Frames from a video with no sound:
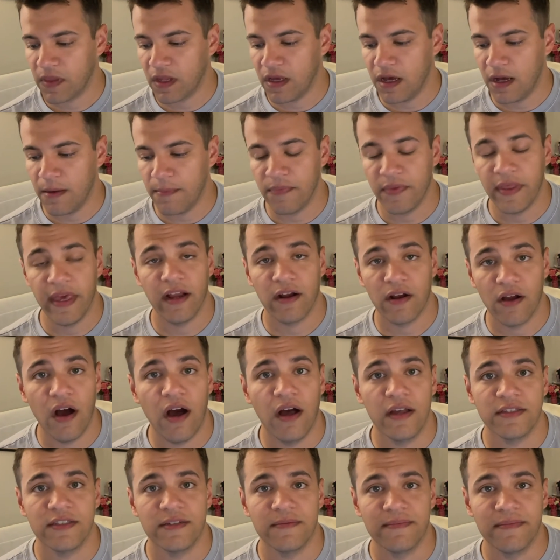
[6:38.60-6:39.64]
um, they are
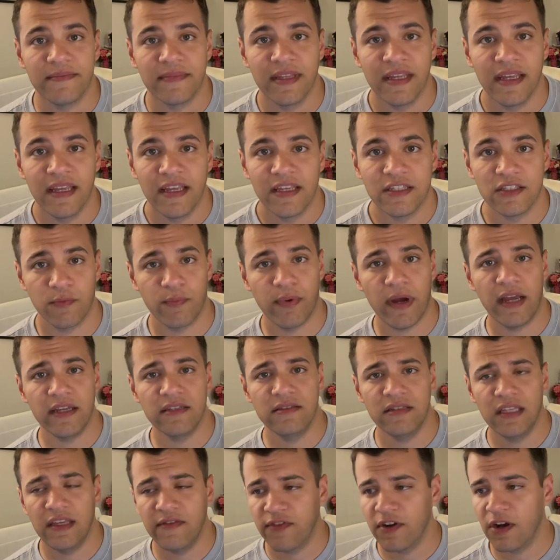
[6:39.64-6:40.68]
awesome.
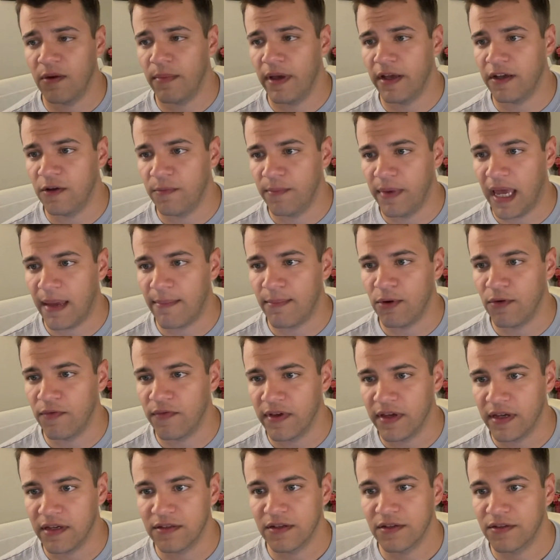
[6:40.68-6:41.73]
Surprisingly, for a Michael Bay
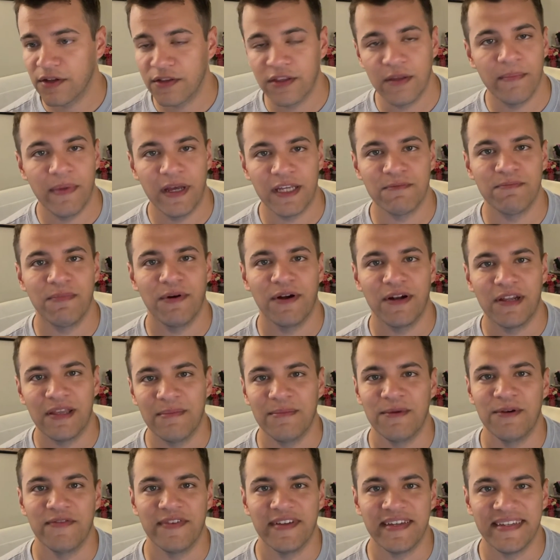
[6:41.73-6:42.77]
movie, they're, they're the best part of the
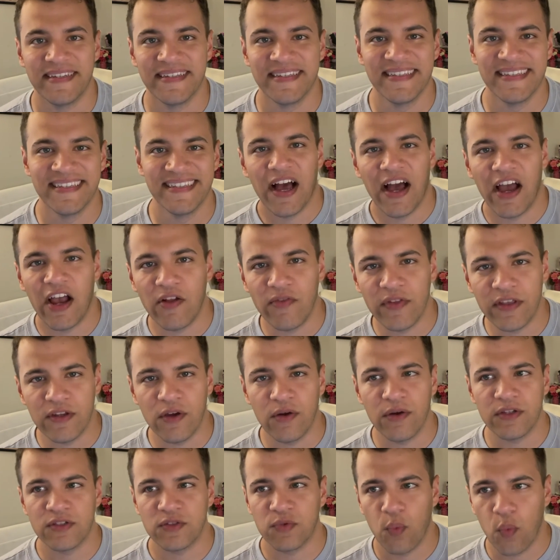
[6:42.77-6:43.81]
movie. I only
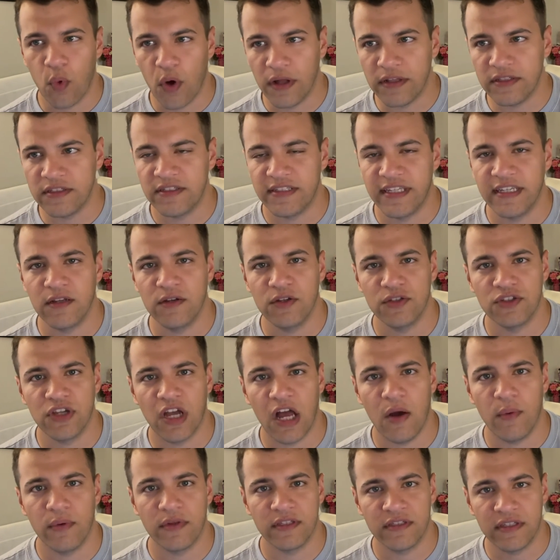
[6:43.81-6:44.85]
noticed one single
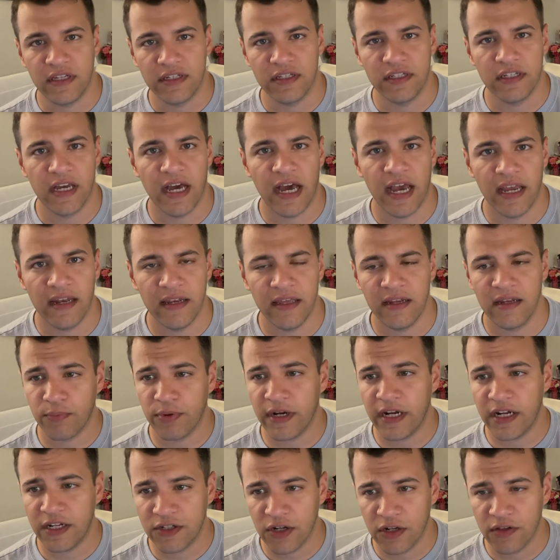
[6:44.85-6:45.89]
shot with CGI in it.
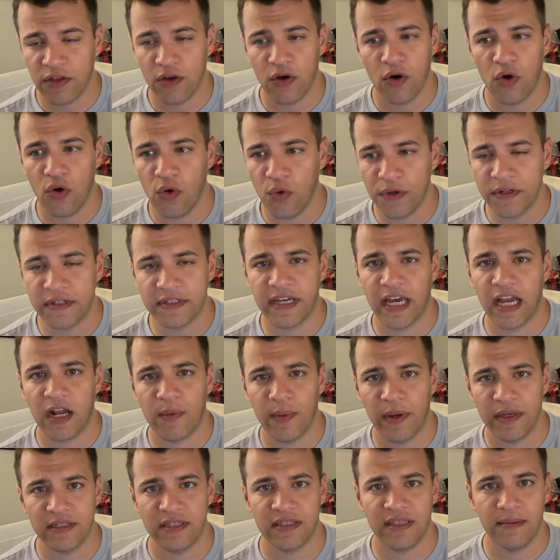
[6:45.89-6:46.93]
Pretty sure the whole entire
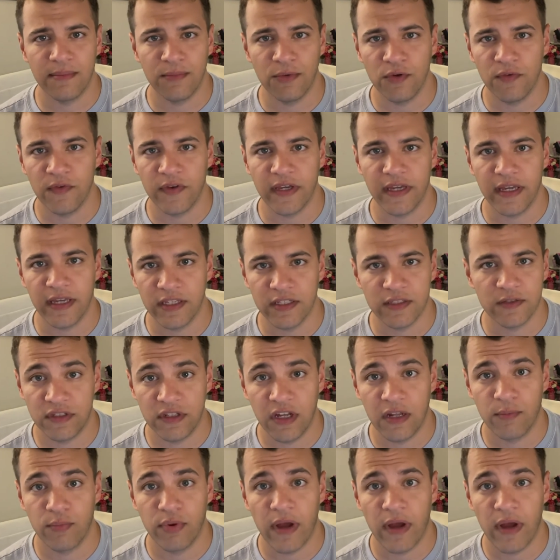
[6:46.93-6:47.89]
rest of the movie is done